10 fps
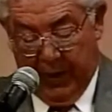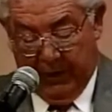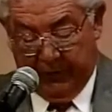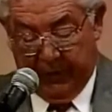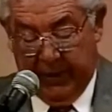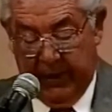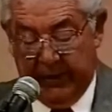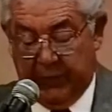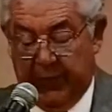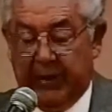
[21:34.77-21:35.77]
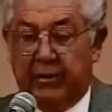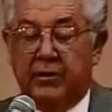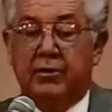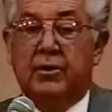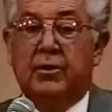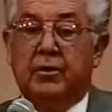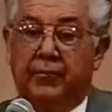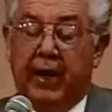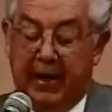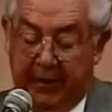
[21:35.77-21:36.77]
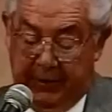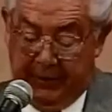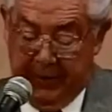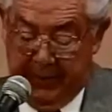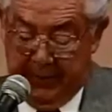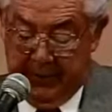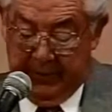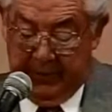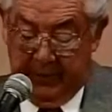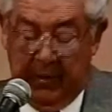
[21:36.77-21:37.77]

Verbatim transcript: of state inspectors to find these companies.